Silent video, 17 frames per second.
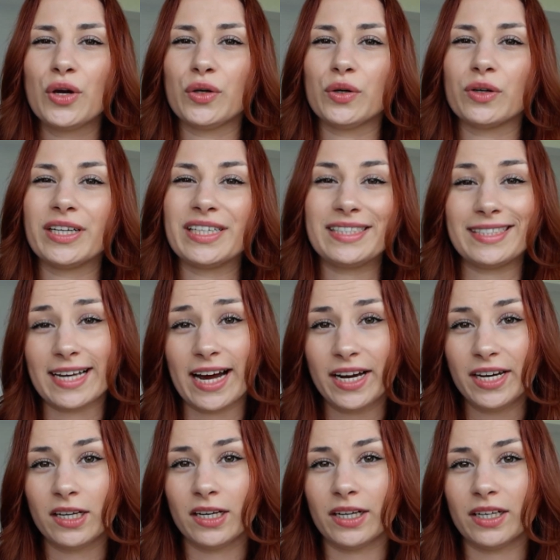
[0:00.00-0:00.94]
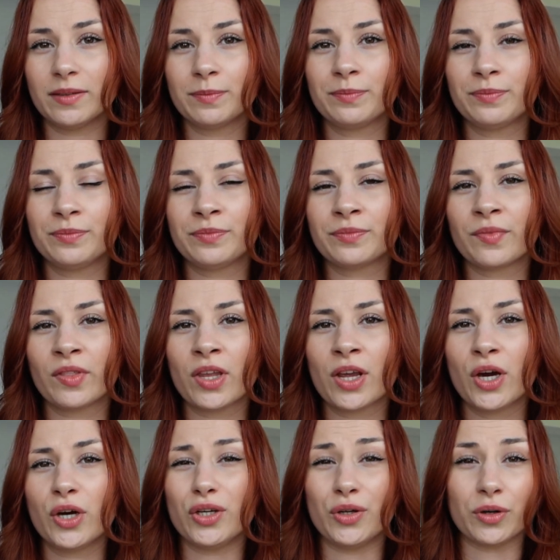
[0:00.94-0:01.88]
your anxiety,
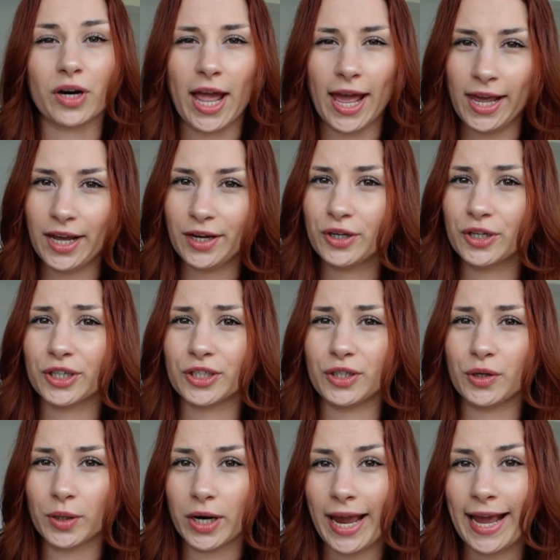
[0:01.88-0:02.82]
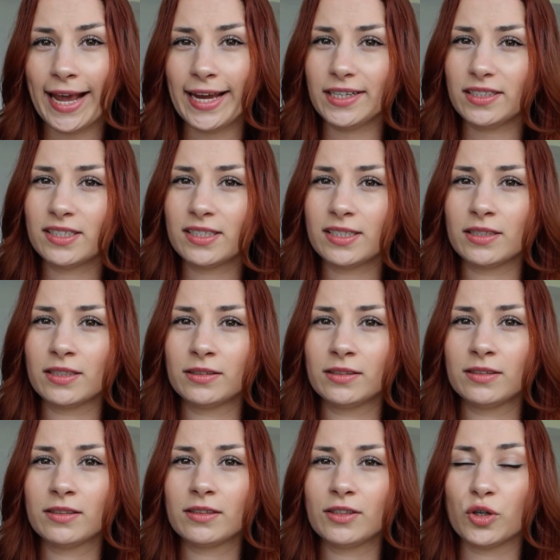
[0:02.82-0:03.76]
your anger, your hate,
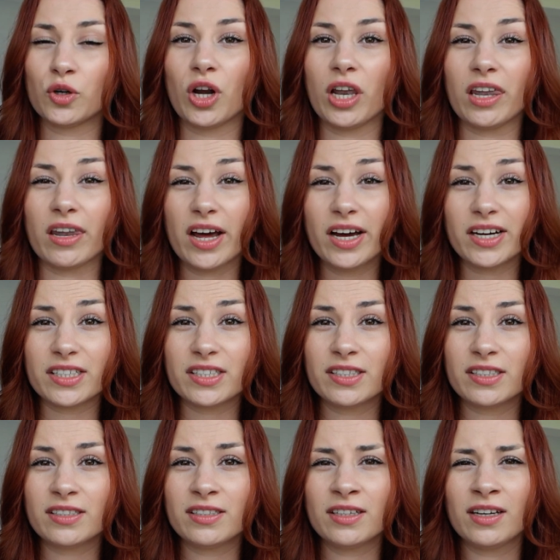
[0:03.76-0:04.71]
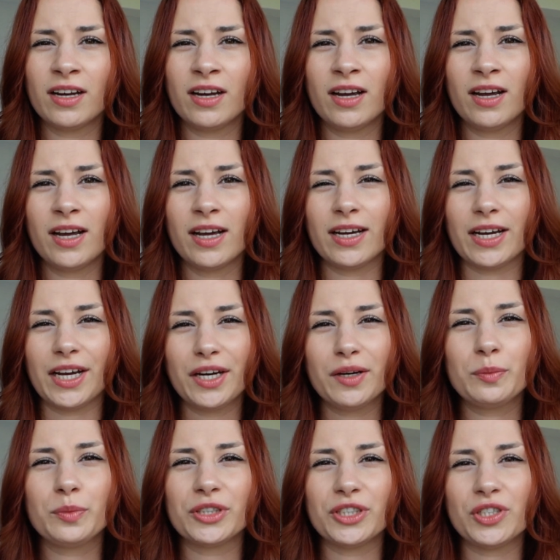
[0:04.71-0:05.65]
your lust in
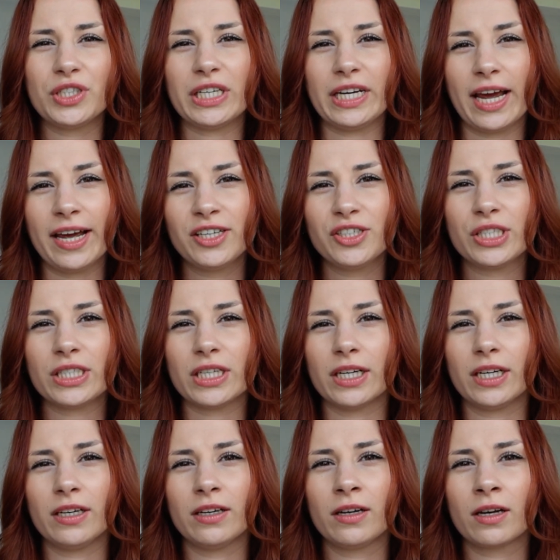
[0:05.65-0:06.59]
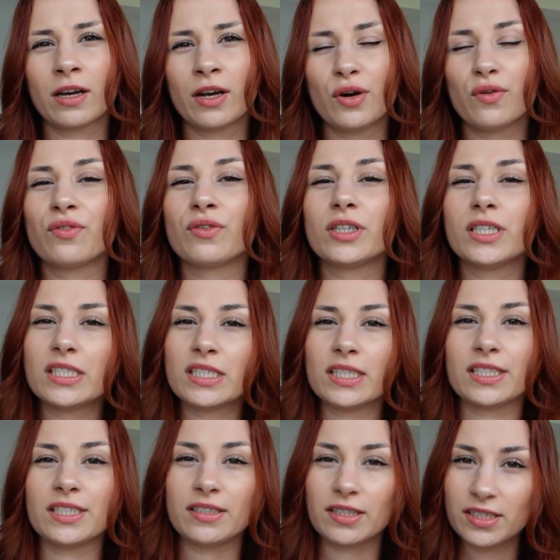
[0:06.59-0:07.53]
appreciation for its
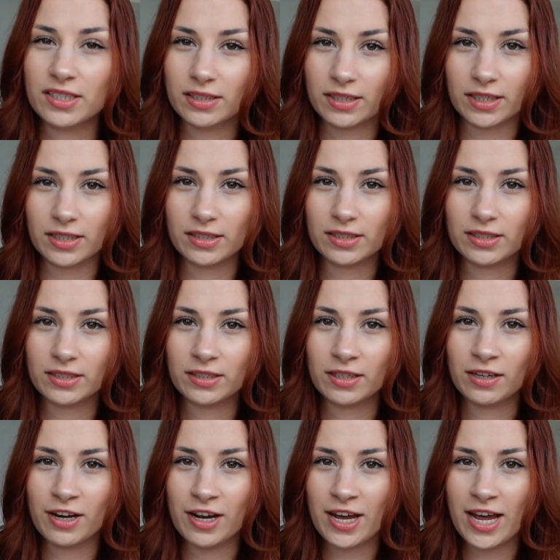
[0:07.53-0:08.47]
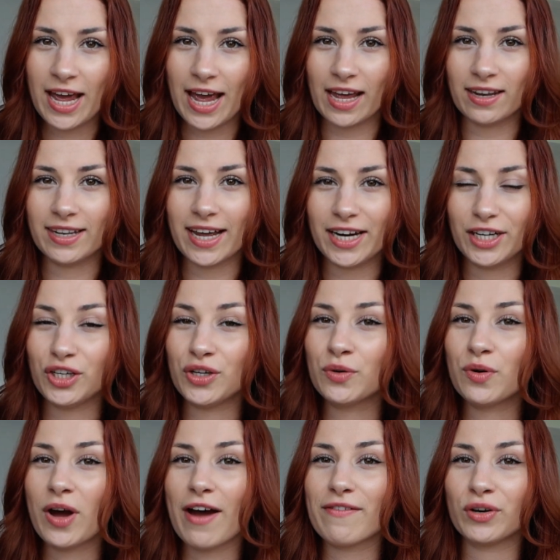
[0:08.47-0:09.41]
existence, and that
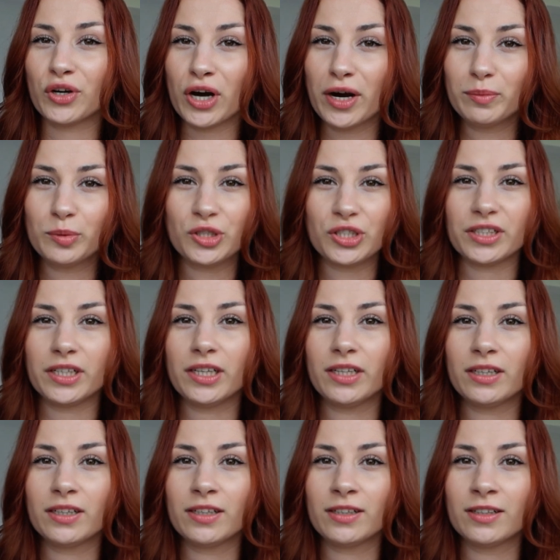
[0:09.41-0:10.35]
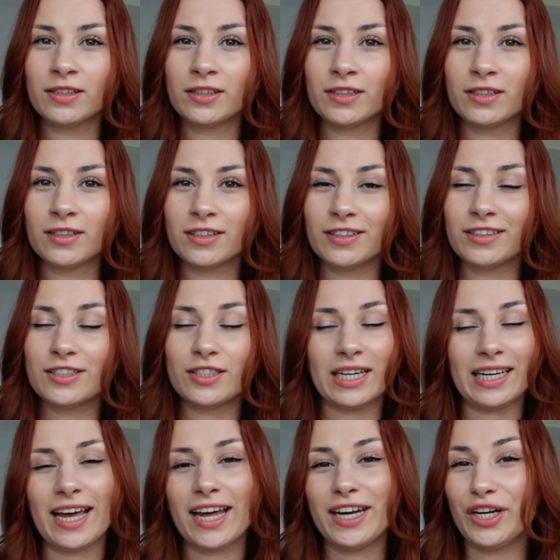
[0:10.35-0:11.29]
you have an option
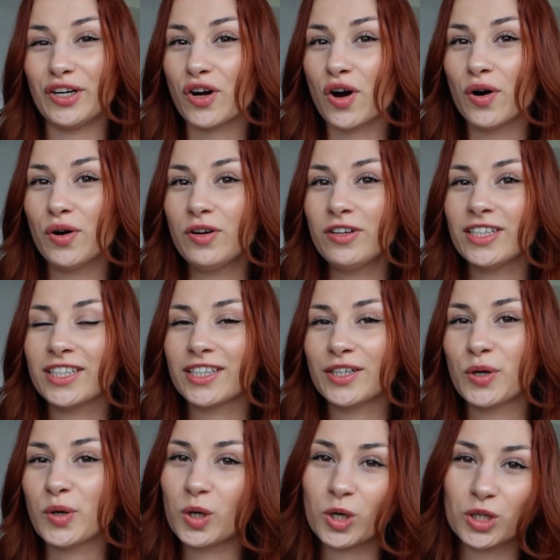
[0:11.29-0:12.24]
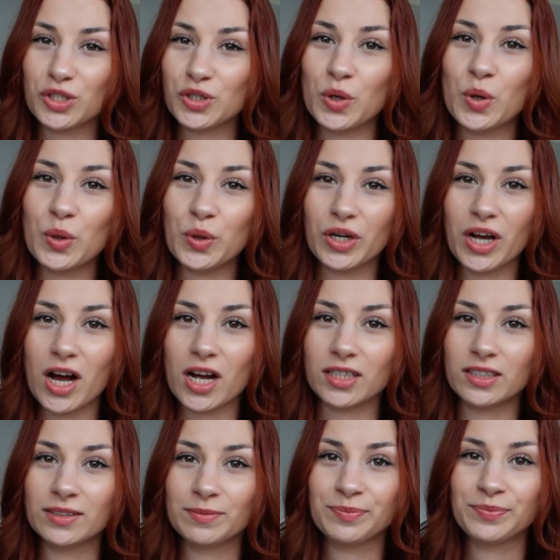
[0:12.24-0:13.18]
to let it go or to hold
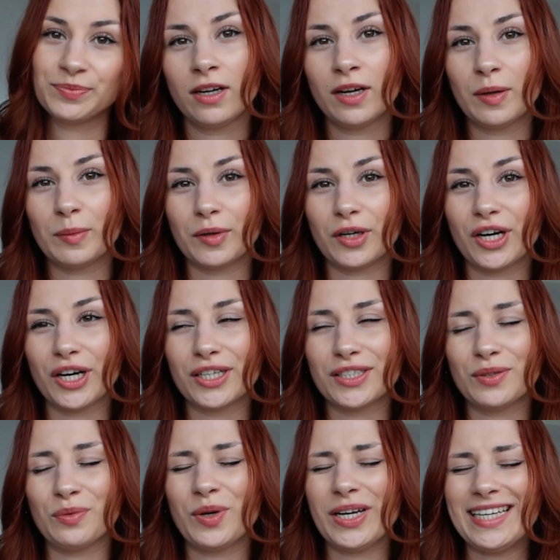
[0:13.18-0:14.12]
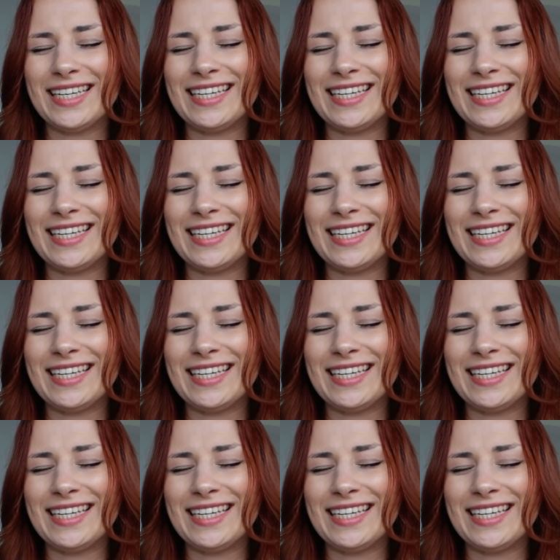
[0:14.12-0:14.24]
on, because we